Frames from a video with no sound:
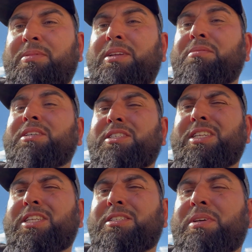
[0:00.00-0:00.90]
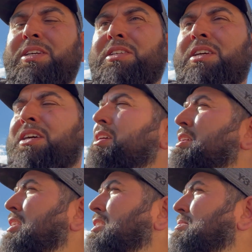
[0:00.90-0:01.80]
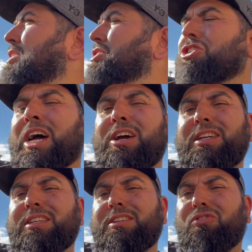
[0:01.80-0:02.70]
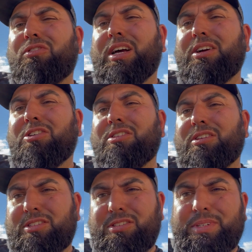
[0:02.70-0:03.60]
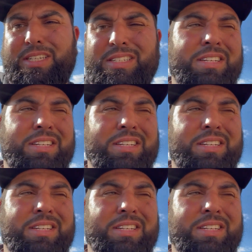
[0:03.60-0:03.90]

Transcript: in because he needs a bit of shouting and all that going on, you know what I mean?